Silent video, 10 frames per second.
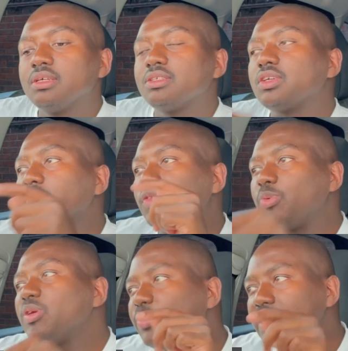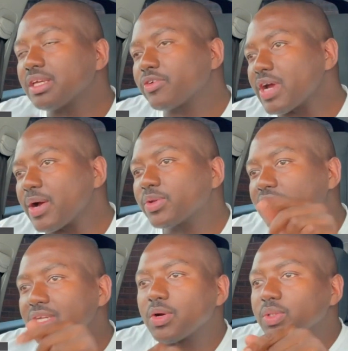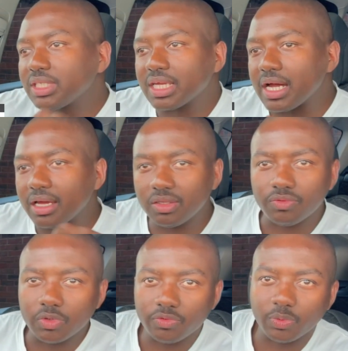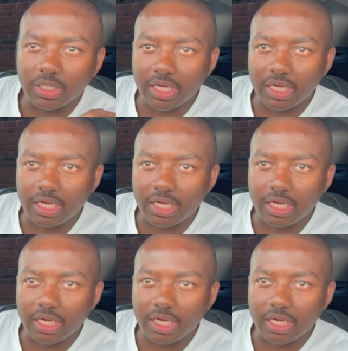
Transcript: So if the people in the crowd can notice the guy on the roof with the